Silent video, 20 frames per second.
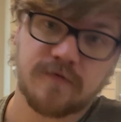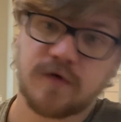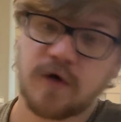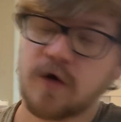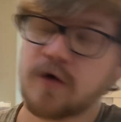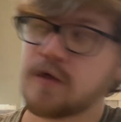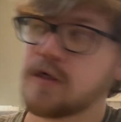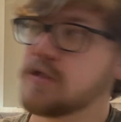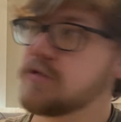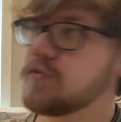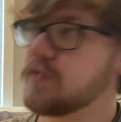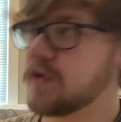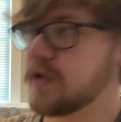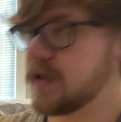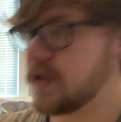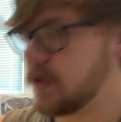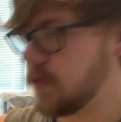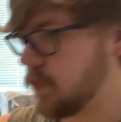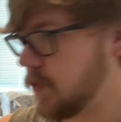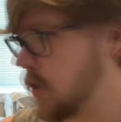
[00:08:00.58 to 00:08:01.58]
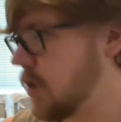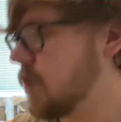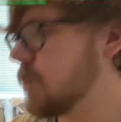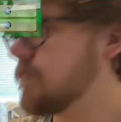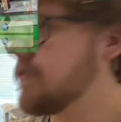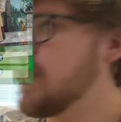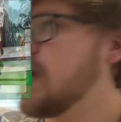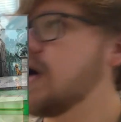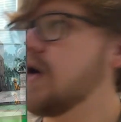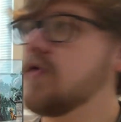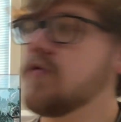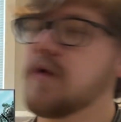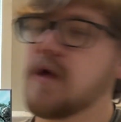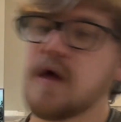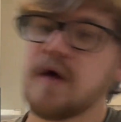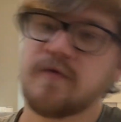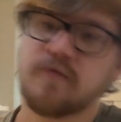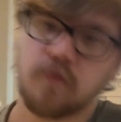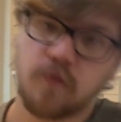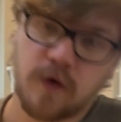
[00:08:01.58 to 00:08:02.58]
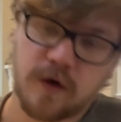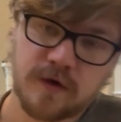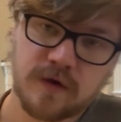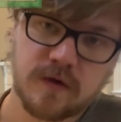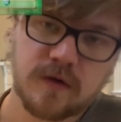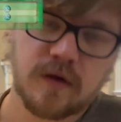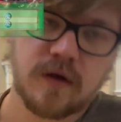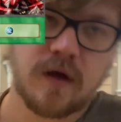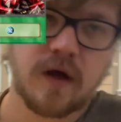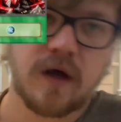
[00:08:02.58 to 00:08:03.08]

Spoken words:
of Darkness, we're going to get Where Art Thou, we have one